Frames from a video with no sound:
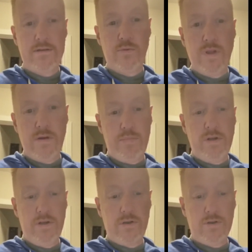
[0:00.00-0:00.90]
with the
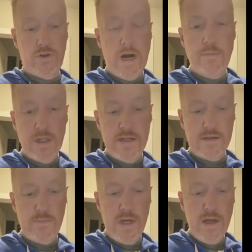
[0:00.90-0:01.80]
political
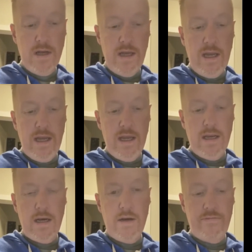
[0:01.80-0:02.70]
tribalism
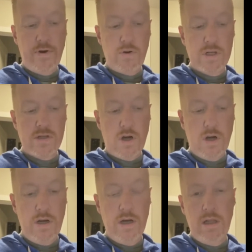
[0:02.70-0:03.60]
and focus
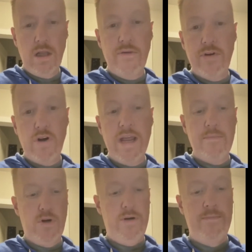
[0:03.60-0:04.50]
on love your
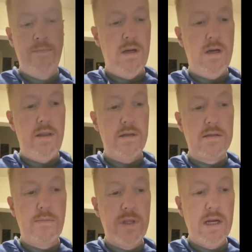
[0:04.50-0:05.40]
neighbor? That's
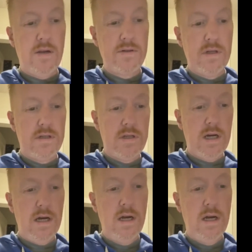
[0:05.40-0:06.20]
something else that